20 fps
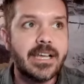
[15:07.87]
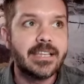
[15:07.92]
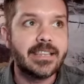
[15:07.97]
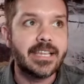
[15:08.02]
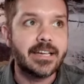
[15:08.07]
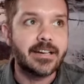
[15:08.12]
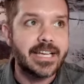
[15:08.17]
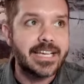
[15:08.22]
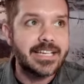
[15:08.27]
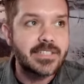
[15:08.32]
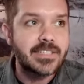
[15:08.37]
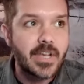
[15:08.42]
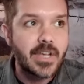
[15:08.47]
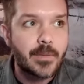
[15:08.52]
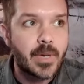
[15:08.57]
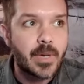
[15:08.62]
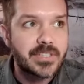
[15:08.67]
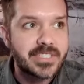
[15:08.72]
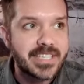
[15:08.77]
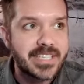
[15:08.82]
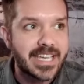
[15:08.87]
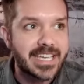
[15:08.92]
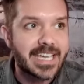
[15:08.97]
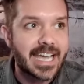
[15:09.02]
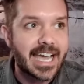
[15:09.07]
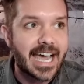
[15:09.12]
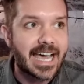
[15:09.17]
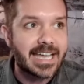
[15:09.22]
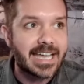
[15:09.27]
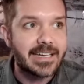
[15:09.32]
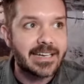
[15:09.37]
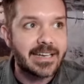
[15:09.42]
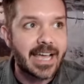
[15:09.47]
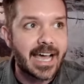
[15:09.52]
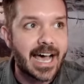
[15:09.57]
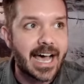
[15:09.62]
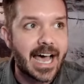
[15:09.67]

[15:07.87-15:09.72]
there is almost like an